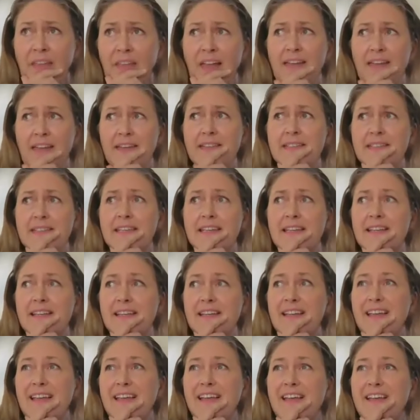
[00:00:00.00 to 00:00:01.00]

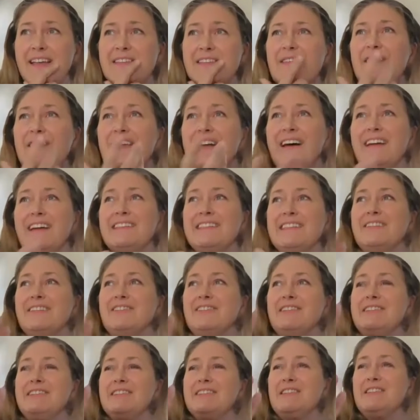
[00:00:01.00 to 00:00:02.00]
the
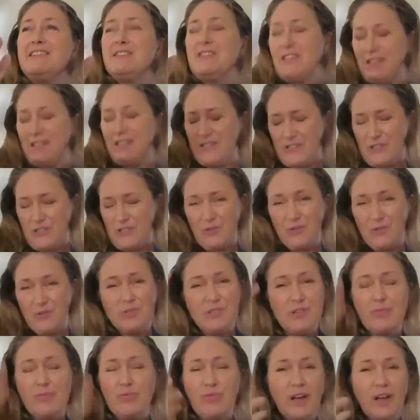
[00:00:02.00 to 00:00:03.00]
idea is
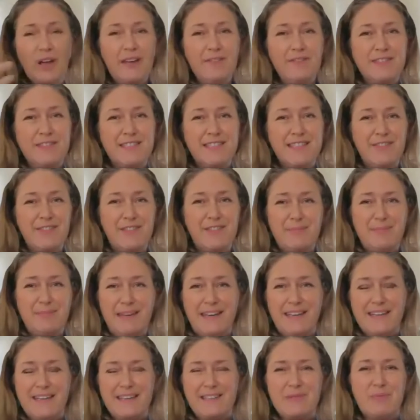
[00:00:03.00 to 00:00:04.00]
to write for 7
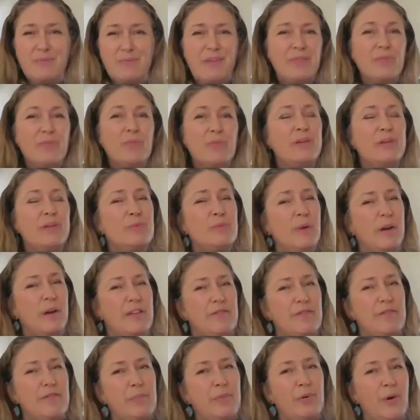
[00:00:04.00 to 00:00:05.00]
minutes with
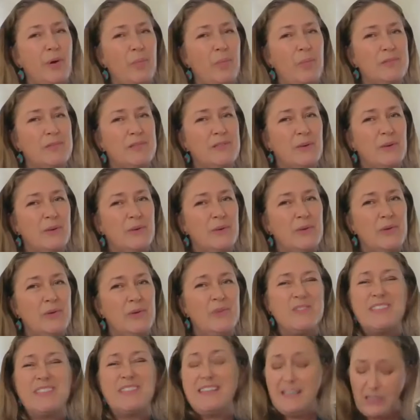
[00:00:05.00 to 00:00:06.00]
whatever prompt you're
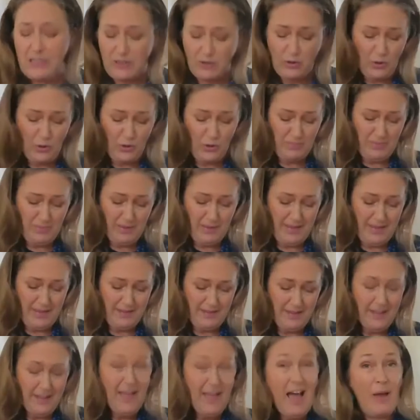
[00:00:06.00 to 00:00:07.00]
using. It could
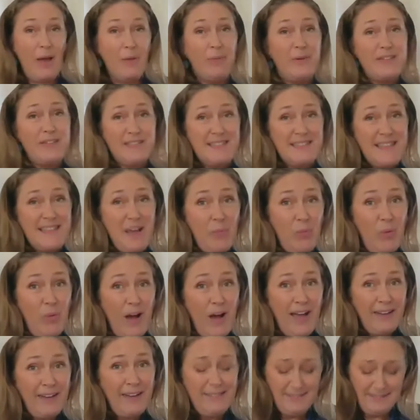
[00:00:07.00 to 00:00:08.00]
be, "I wish
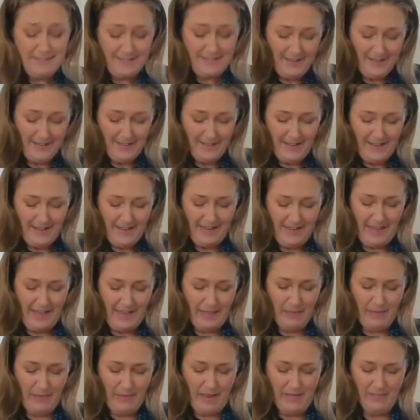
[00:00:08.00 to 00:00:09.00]
someone."
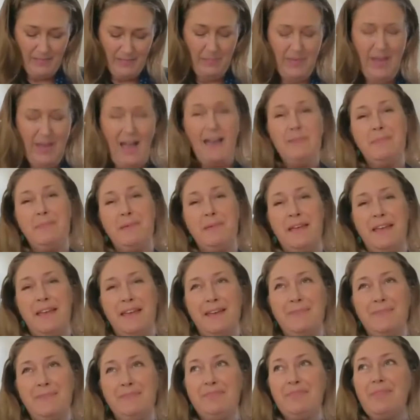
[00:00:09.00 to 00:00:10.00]
Another one might
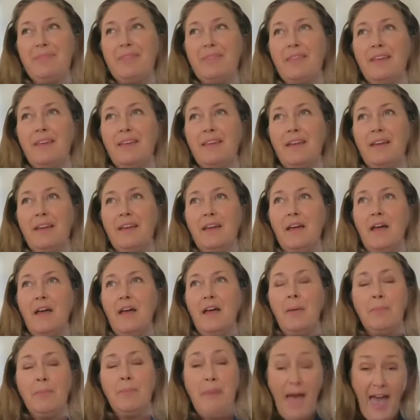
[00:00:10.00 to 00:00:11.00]
be
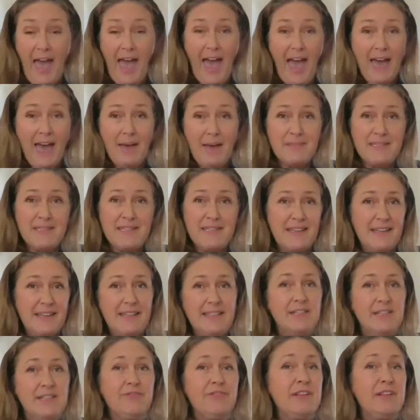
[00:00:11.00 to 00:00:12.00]
perhaps in
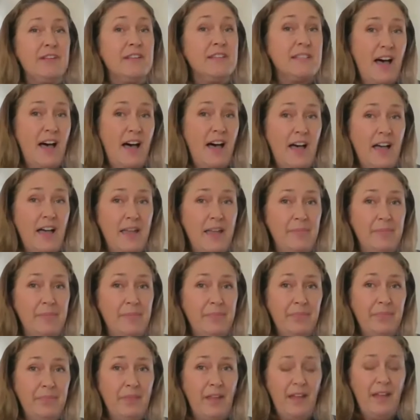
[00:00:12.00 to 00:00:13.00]
a different
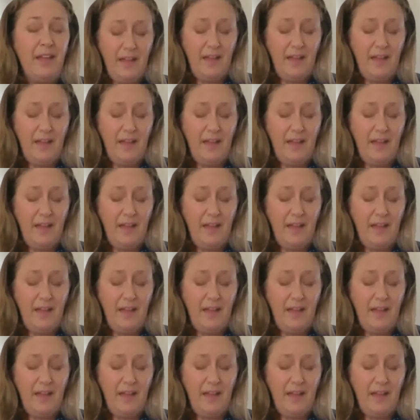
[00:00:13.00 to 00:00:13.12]
time,